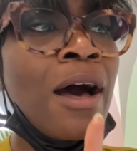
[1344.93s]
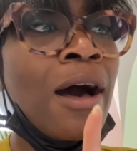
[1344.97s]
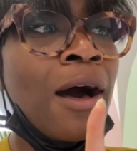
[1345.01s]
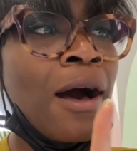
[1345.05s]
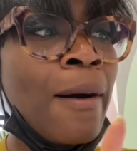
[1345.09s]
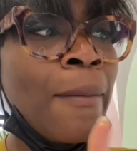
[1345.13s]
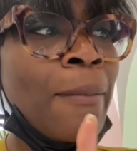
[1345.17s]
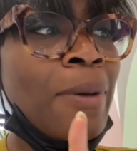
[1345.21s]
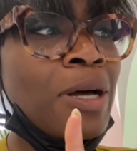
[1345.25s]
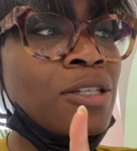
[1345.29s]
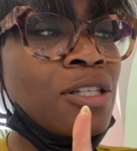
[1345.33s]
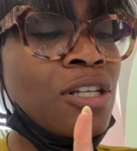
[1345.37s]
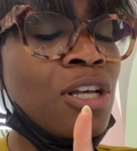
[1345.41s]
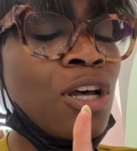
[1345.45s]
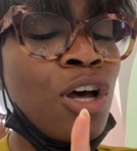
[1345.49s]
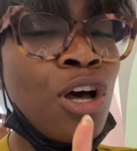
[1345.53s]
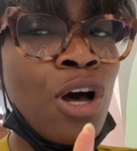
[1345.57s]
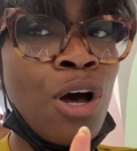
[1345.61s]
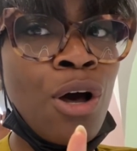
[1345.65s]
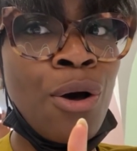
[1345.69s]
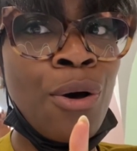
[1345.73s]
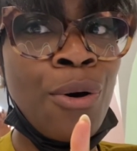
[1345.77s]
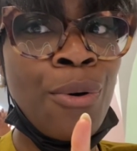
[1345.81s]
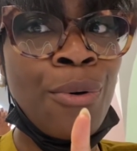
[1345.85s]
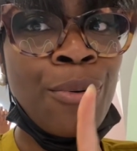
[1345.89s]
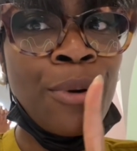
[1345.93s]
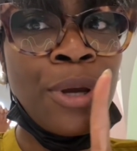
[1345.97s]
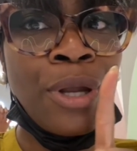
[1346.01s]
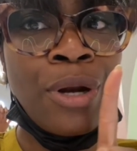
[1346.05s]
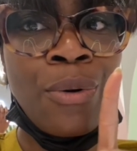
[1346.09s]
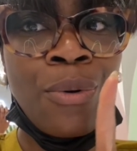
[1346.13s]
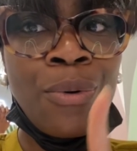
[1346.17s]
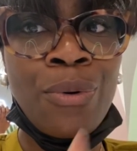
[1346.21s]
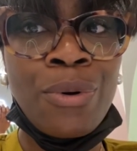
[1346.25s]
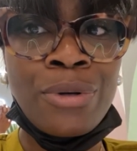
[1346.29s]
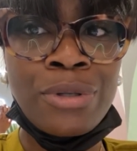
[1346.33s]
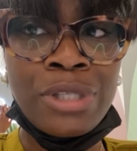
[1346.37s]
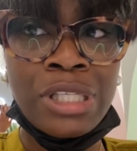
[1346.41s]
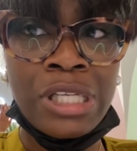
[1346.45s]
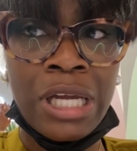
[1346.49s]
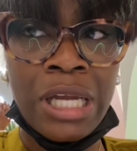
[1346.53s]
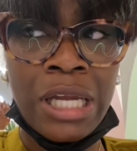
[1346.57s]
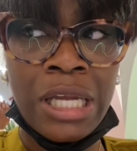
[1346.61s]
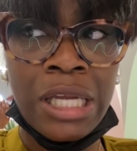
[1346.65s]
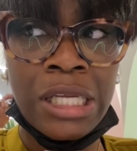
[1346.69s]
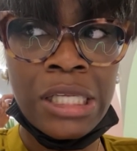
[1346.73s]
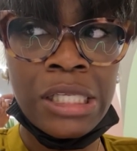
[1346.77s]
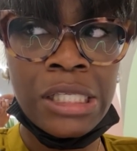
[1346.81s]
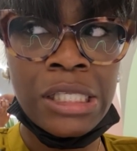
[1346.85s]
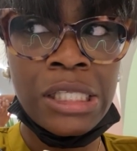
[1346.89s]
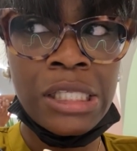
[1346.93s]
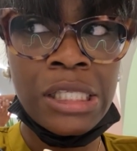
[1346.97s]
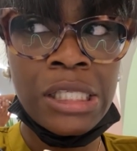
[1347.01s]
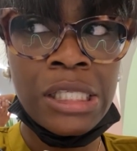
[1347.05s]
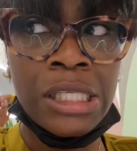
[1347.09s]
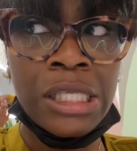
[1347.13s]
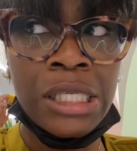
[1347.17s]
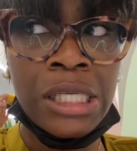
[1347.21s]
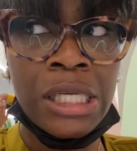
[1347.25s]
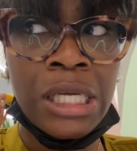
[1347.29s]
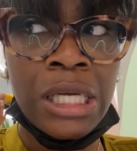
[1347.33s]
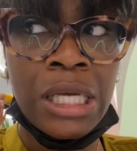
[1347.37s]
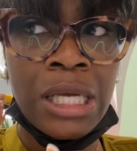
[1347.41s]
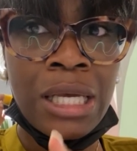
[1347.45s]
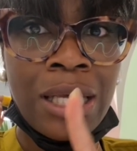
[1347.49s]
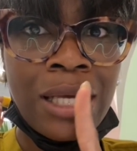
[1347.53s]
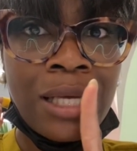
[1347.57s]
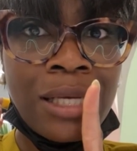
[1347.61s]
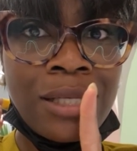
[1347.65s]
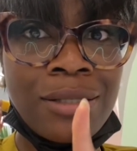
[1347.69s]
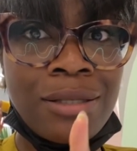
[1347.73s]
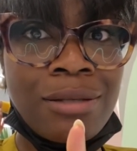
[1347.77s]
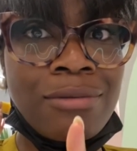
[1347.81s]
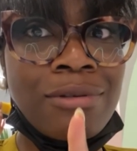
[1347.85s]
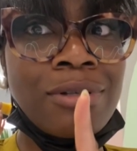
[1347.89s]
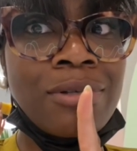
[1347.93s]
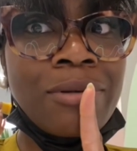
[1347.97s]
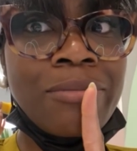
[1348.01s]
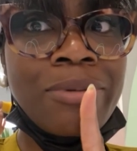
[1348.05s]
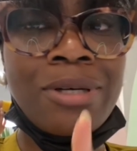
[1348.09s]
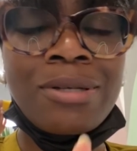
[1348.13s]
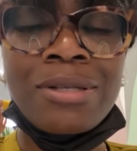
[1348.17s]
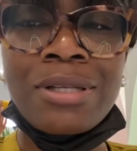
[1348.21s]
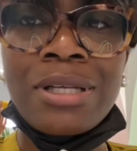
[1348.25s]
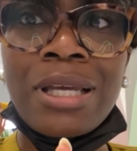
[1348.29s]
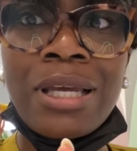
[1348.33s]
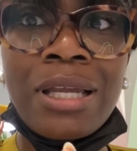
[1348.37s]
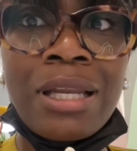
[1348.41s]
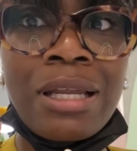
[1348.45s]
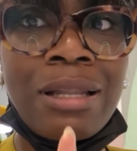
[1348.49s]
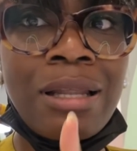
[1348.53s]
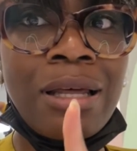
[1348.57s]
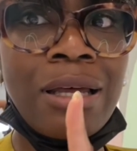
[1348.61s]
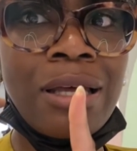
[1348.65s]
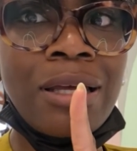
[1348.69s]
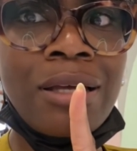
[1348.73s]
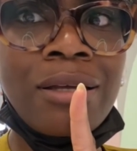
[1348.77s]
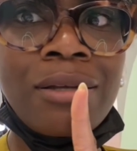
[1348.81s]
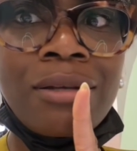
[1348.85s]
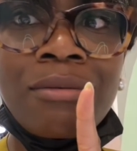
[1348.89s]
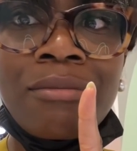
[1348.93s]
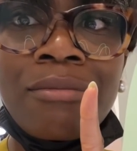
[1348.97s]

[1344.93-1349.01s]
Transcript: i'm about to go get an oil change because i was supposed to get it like